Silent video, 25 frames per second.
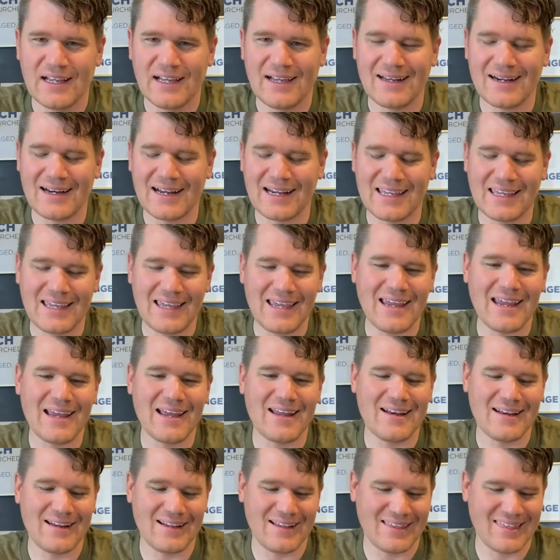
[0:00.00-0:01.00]
And I
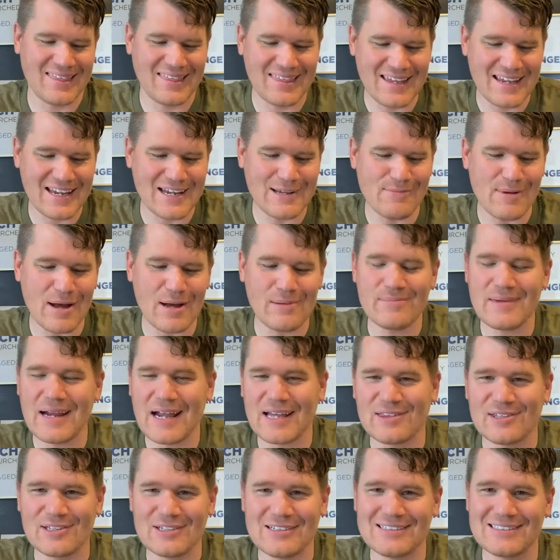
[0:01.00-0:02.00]
can't think about
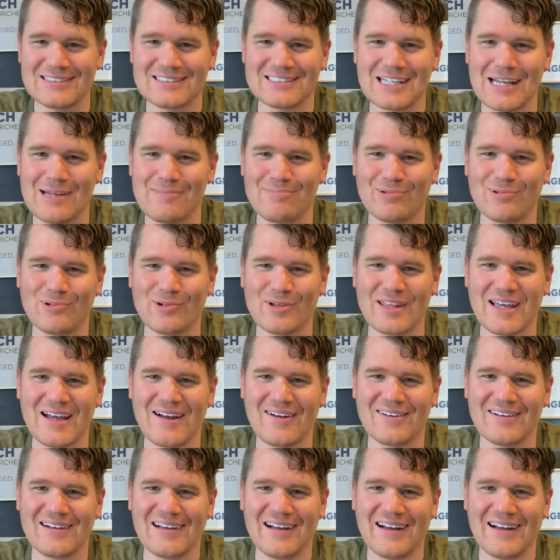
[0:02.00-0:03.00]
Matthew the Disciple
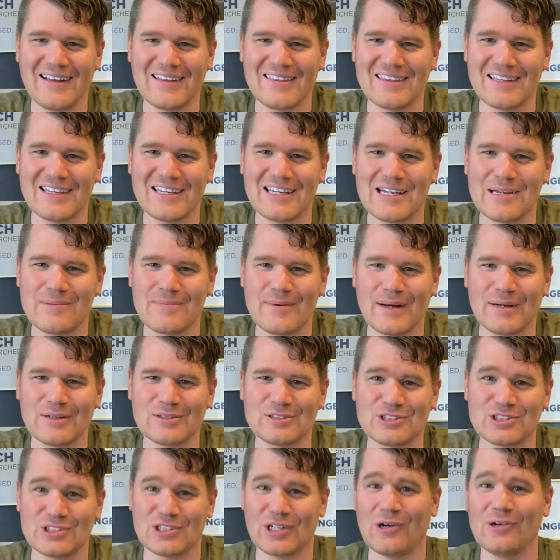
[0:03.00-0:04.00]
without uh, thinking
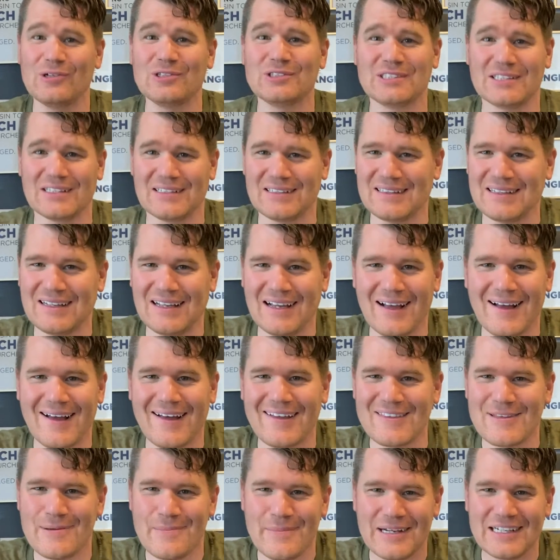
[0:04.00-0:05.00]
about Chosen,
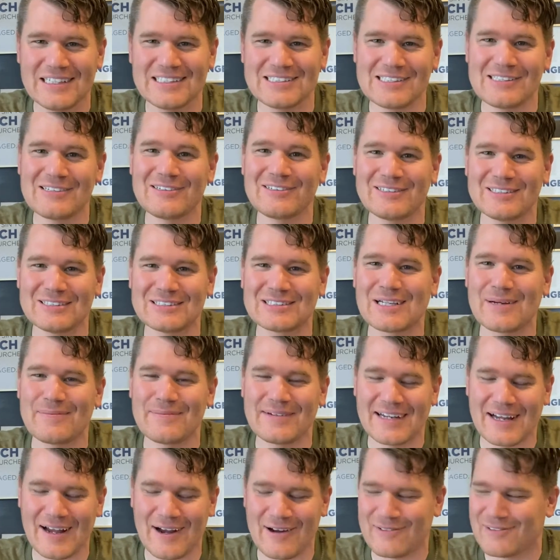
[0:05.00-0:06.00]
uh, the miniseries
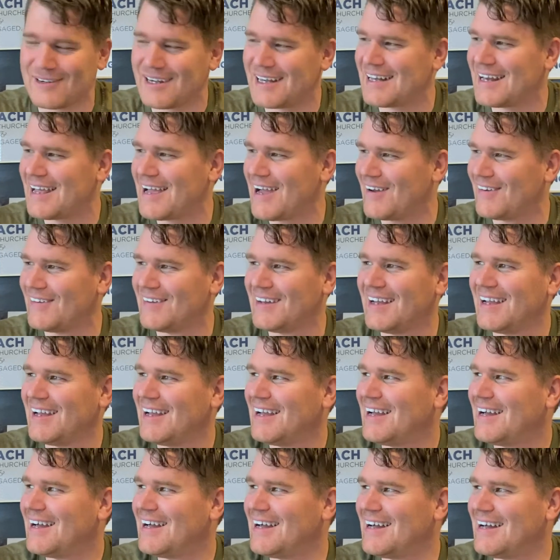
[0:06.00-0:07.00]
coming out right now
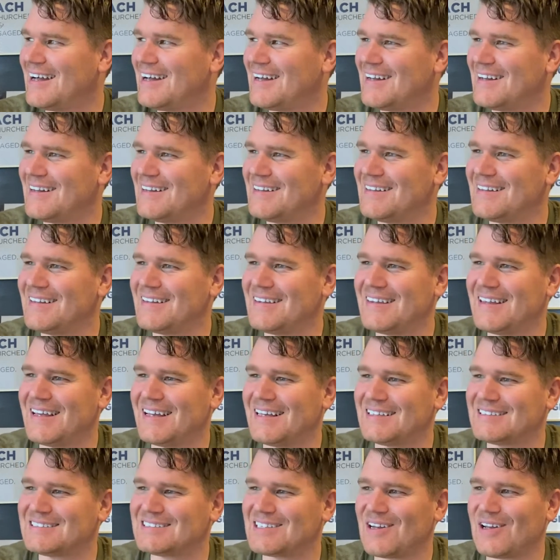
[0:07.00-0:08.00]
uh,
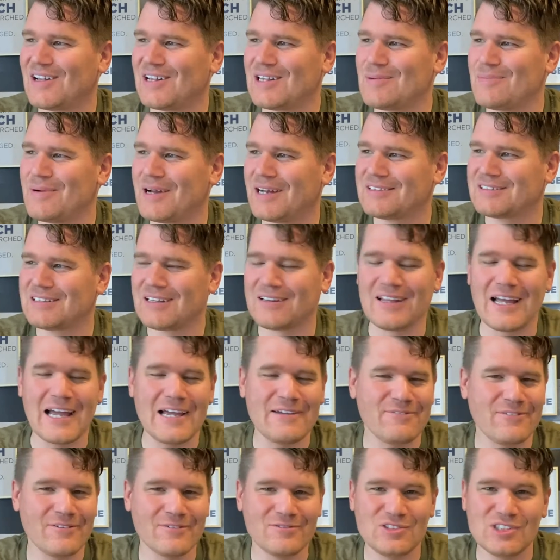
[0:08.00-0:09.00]
that's all about the
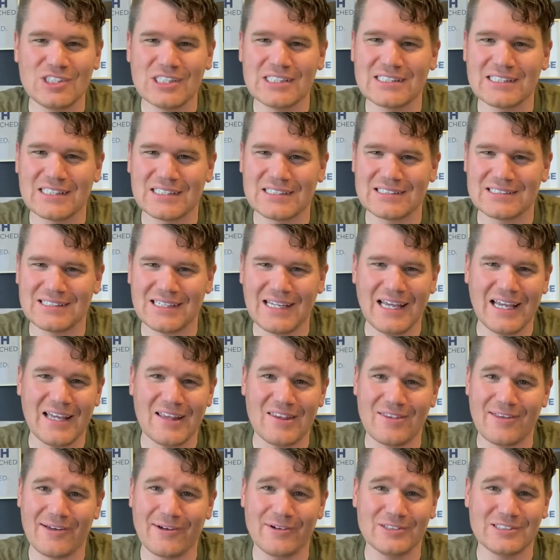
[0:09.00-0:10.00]
life of Jesus
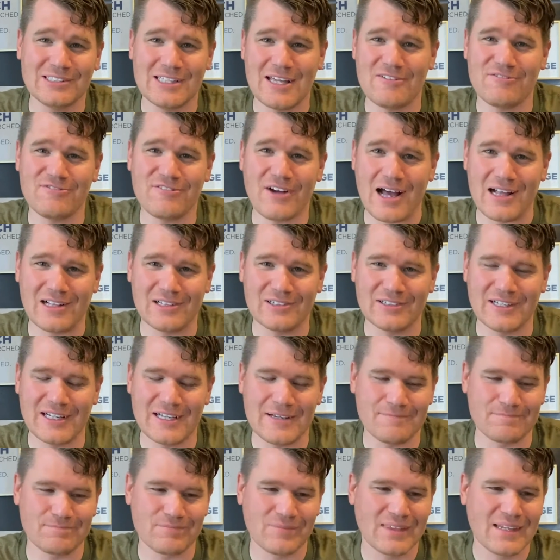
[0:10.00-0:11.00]
and those that followed
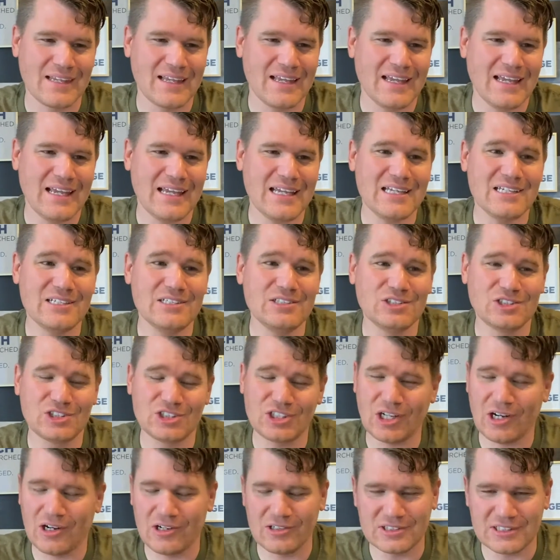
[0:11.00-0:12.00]
him. In
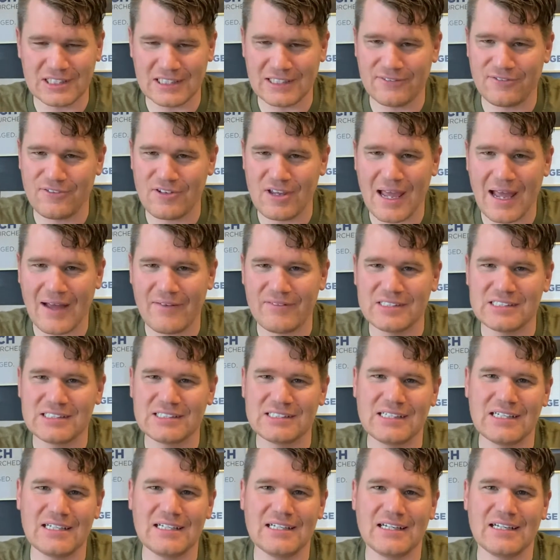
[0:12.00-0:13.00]
Chosen, if you haven't
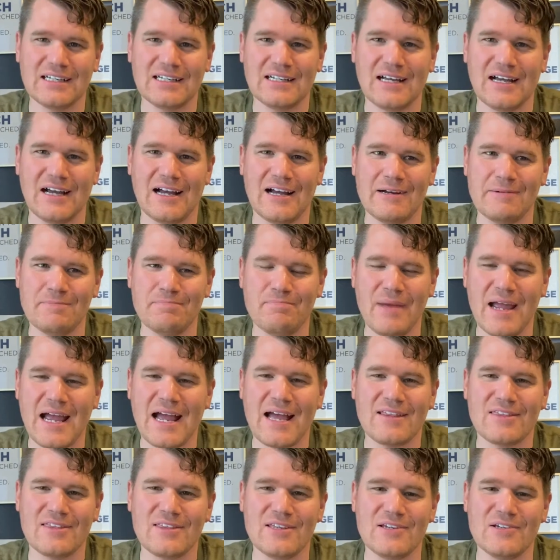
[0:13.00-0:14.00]
seen it, uh,
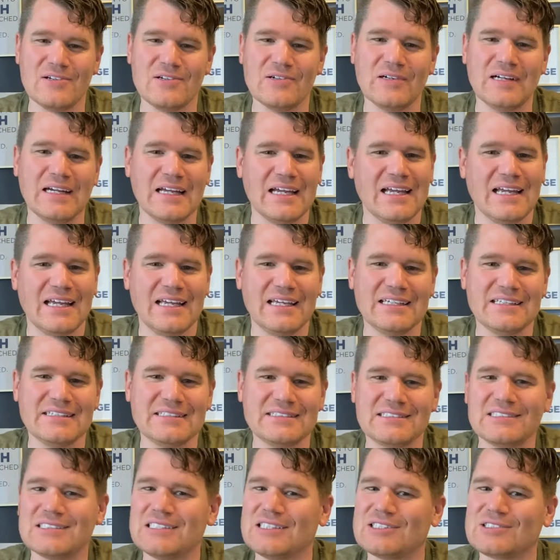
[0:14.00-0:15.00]
Matthew
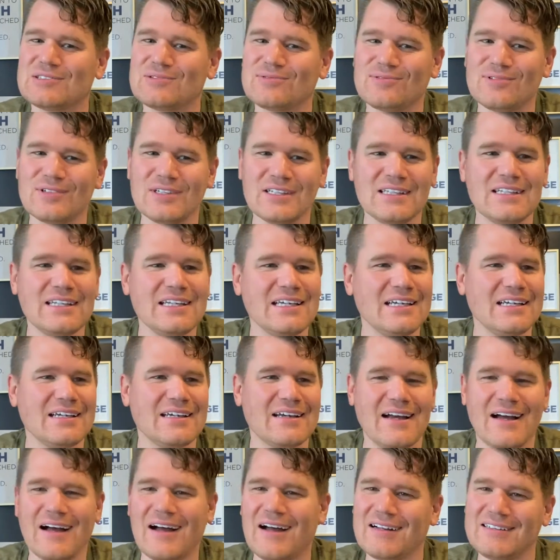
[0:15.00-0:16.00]
is this
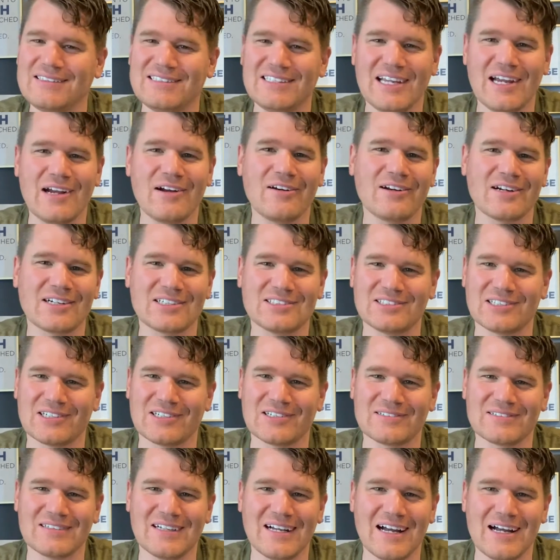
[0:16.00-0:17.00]
really odd
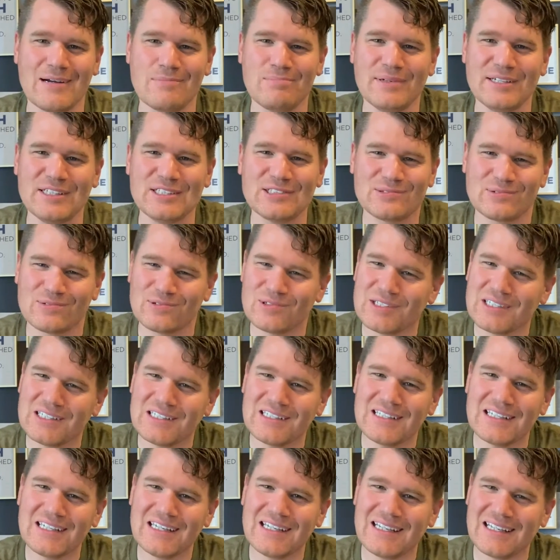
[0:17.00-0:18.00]
character, uh, but he's
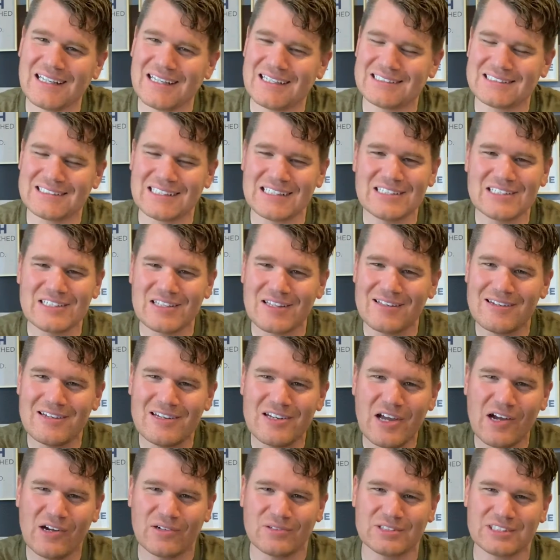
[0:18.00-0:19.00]
really, he's into the
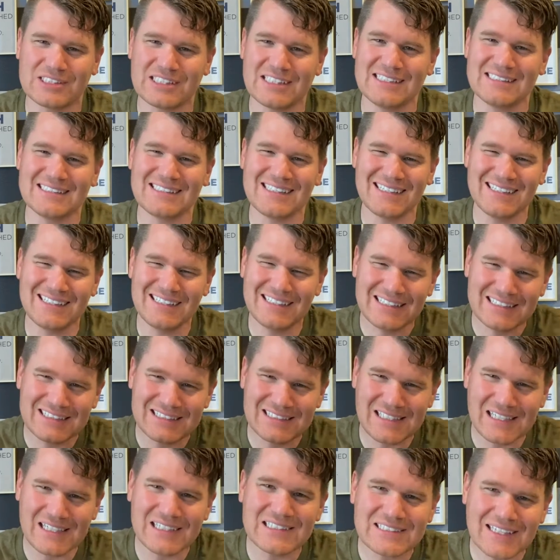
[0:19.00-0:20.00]
notes and he's into the
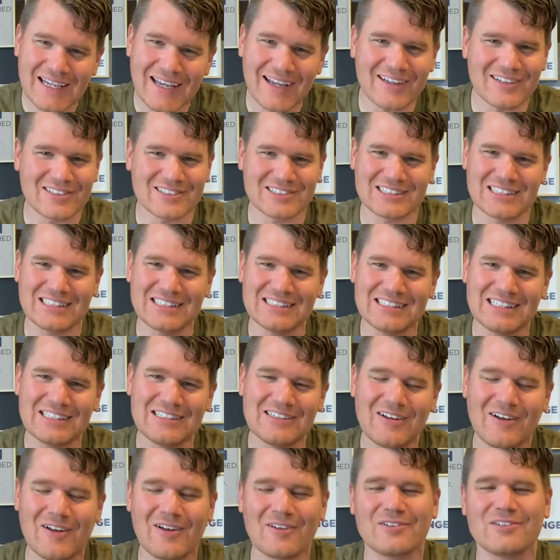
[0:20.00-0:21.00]
details and he's
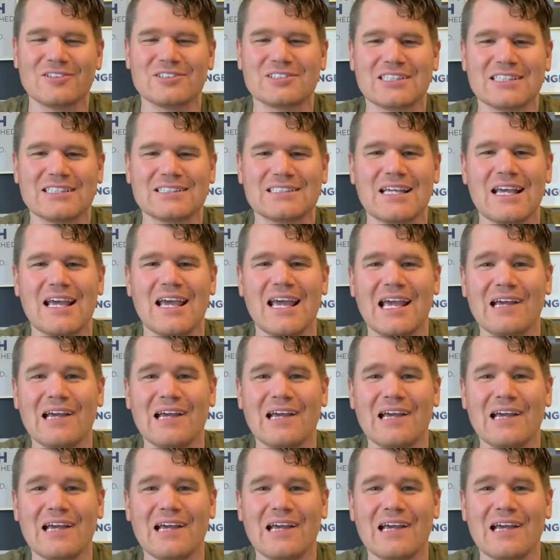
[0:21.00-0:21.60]
into all those things.